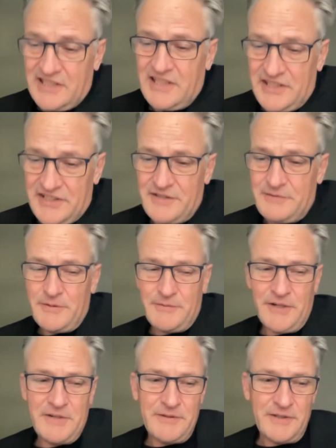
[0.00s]
in London, the
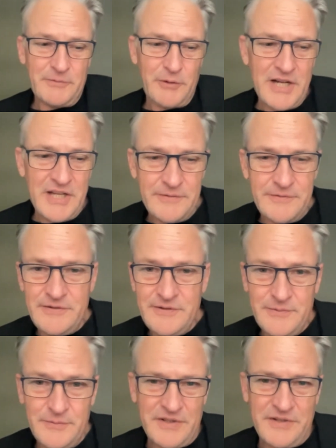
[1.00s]
revival of
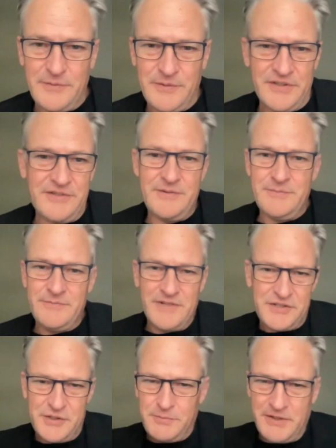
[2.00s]
rave with
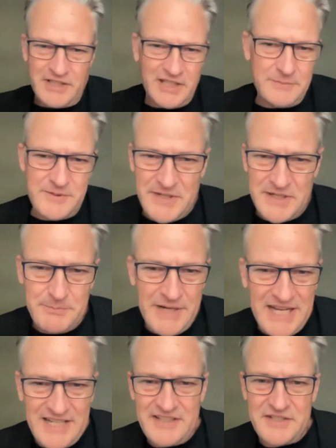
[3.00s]
the super clubs being
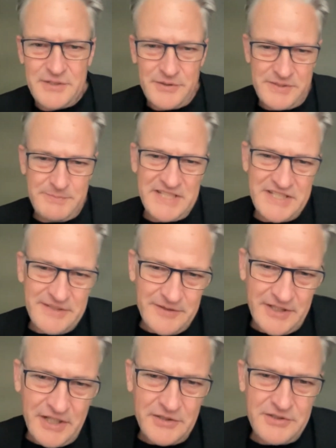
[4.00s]
back, they're too expensive
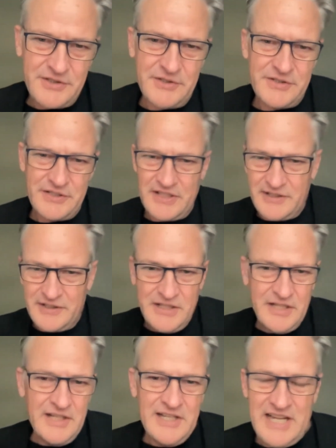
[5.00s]
to go to, so
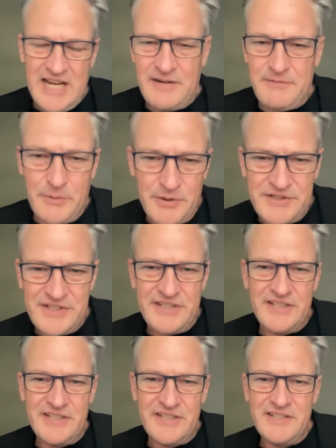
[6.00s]
everyone's
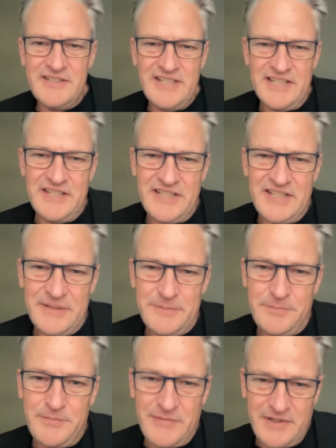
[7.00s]
in the
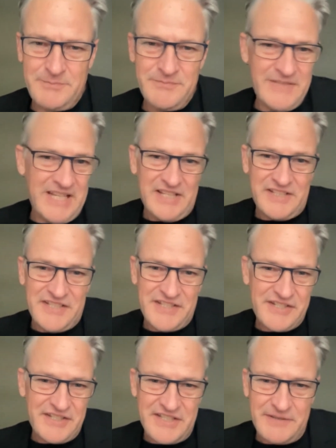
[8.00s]

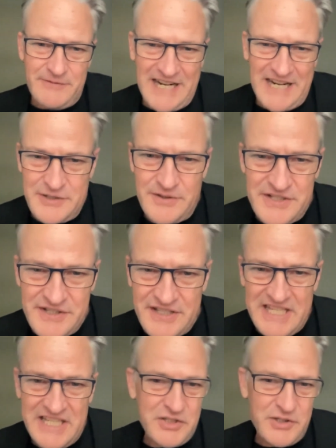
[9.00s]
deserted factories,
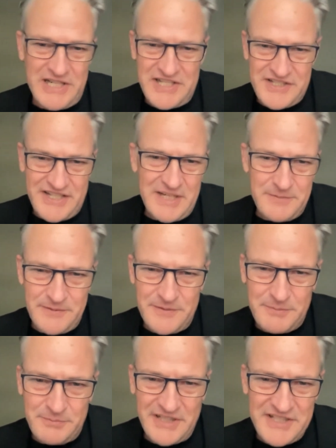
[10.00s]
the e-trashscape
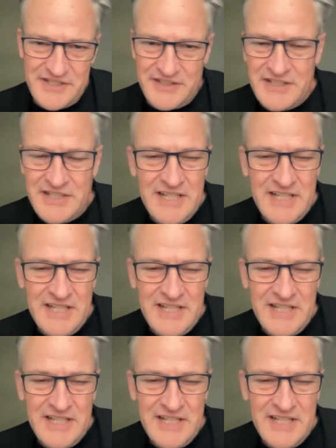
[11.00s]
of the present,